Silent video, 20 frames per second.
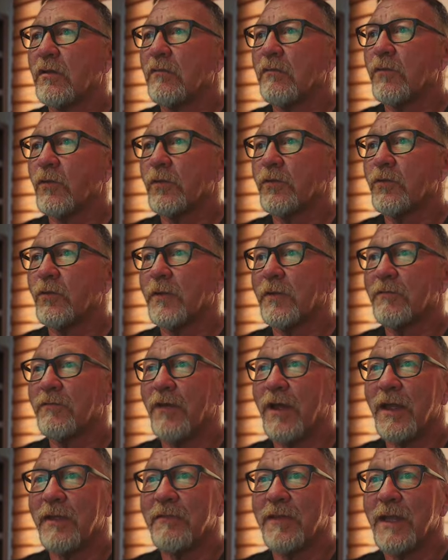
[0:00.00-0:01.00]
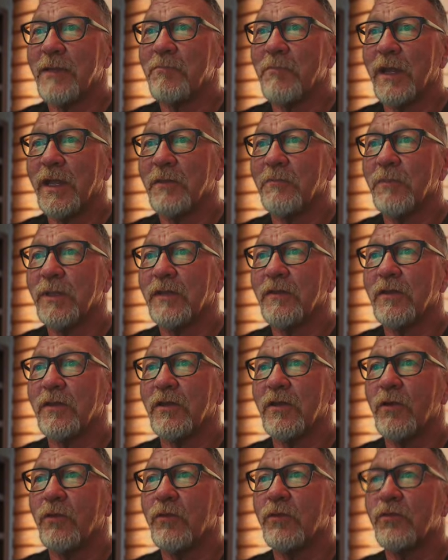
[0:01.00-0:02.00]
425, that might be the
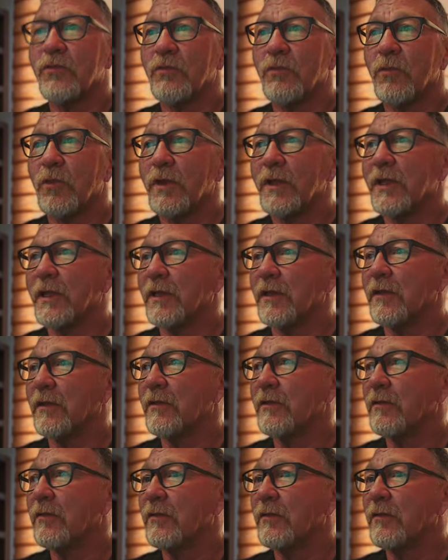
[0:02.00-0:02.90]
lowest one.